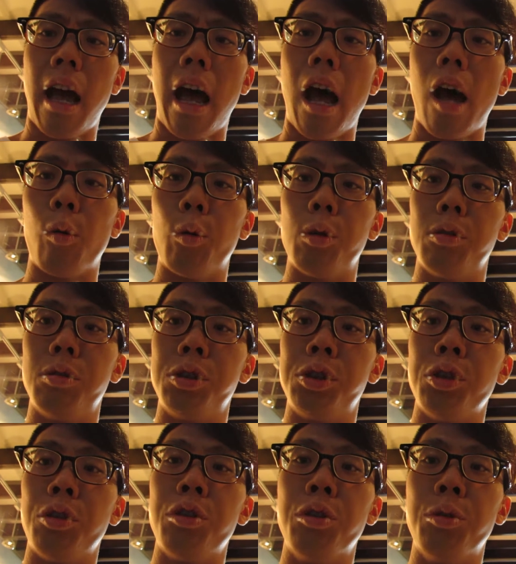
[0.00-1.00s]
I will
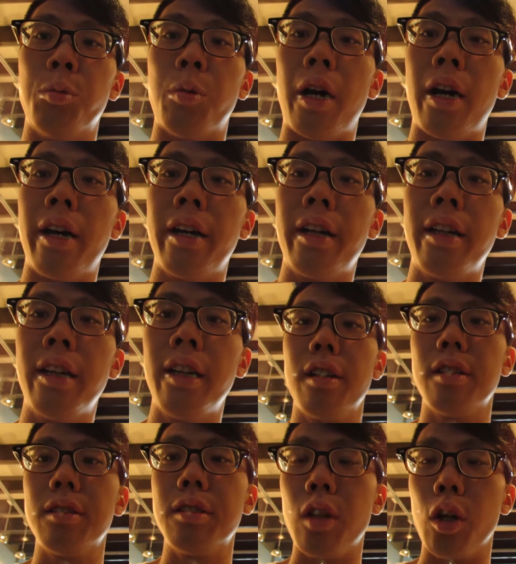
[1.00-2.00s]
show you why
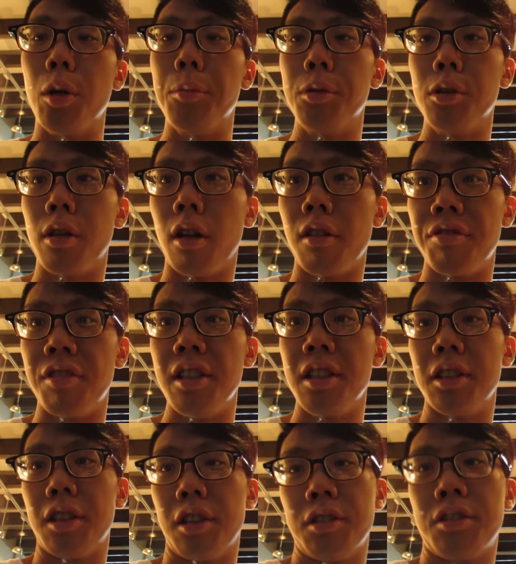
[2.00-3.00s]
cold brew coffee
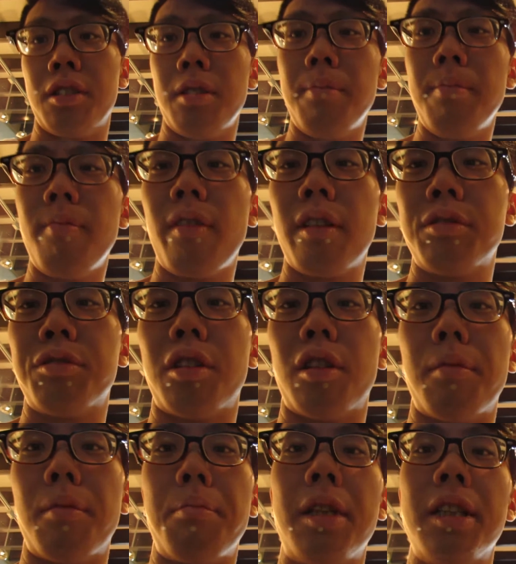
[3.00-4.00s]
is awesome for
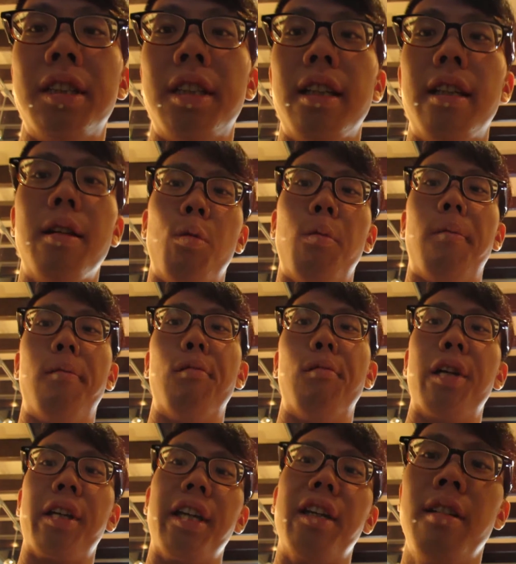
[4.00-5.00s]
busy
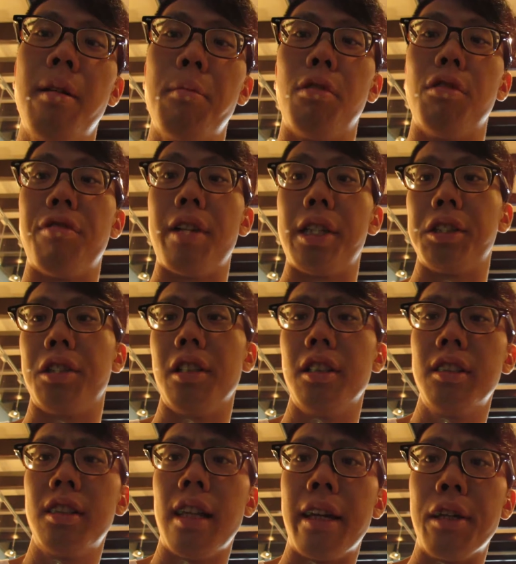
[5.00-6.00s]
working
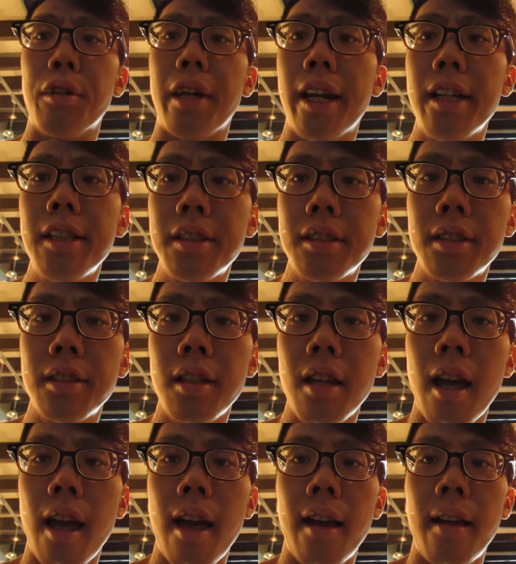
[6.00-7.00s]
professionals like you guys,
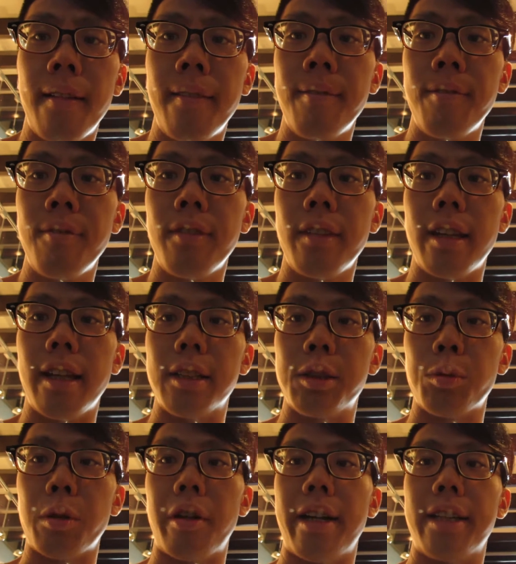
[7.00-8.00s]
as
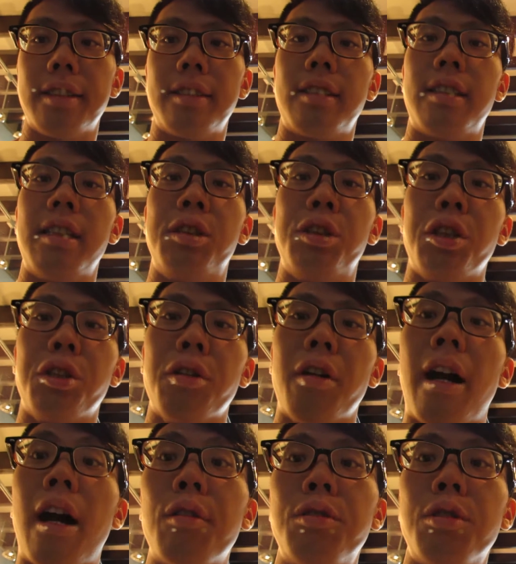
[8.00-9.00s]
well as teaching you
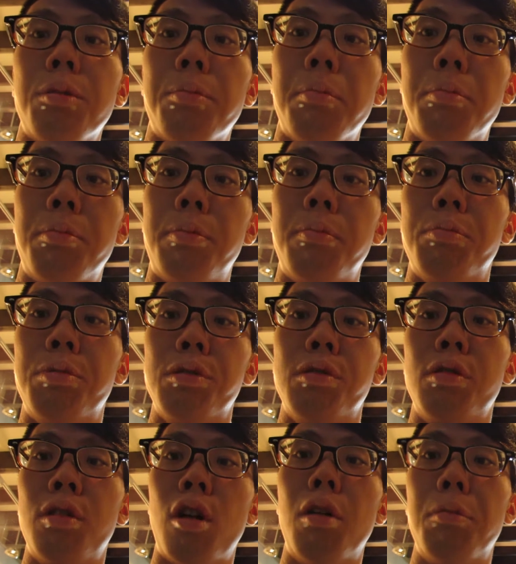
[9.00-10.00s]
how to brew
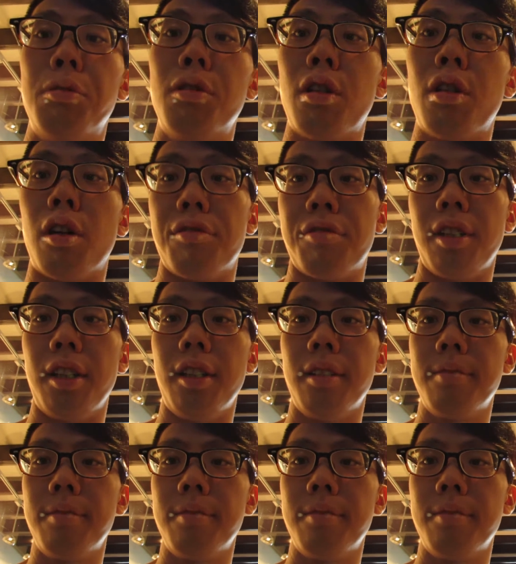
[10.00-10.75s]
cold brew coffee.